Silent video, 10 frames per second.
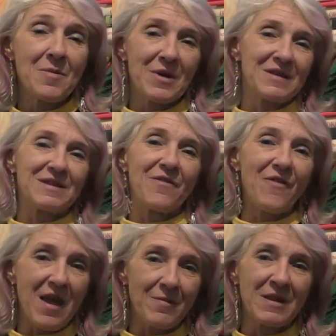because the
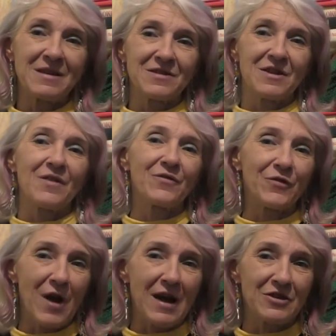family is not
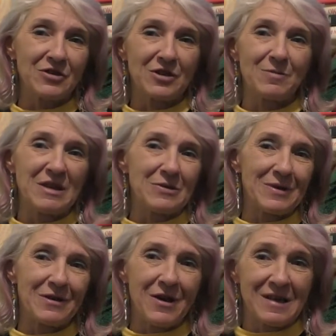fractured
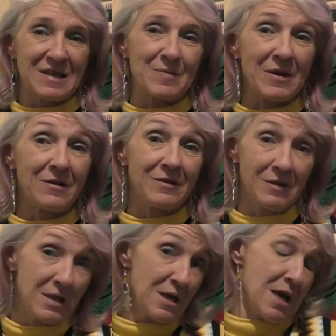between hospital
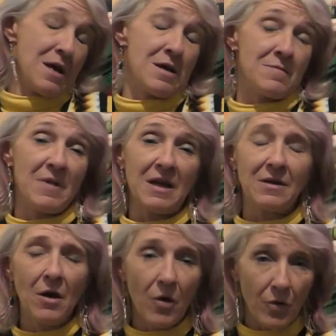and
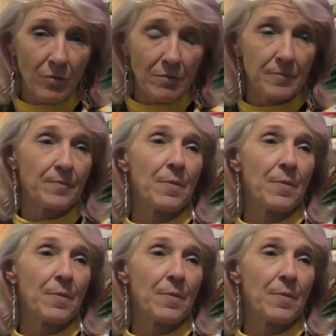home.